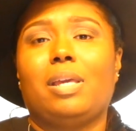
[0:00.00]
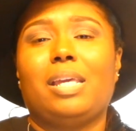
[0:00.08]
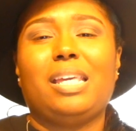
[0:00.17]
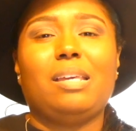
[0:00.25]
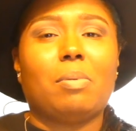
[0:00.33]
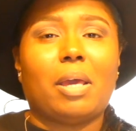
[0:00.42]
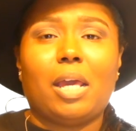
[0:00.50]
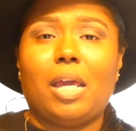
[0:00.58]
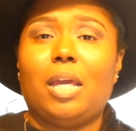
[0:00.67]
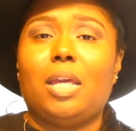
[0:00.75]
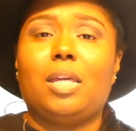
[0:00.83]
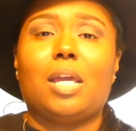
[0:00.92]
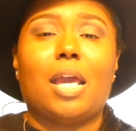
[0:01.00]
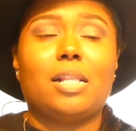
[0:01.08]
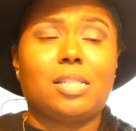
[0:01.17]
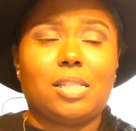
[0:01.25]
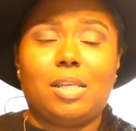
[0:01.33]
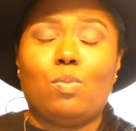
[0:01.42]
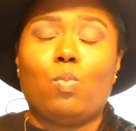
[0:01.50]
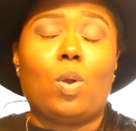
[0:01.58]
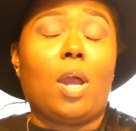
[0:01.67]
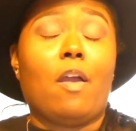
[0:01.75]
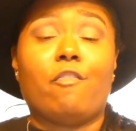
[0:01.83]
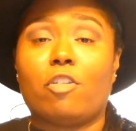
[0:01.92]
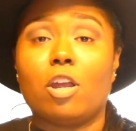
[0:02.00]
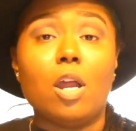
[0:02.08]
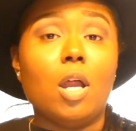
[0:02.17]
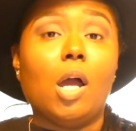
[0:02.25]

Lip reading: eBay, Etsy, wherever.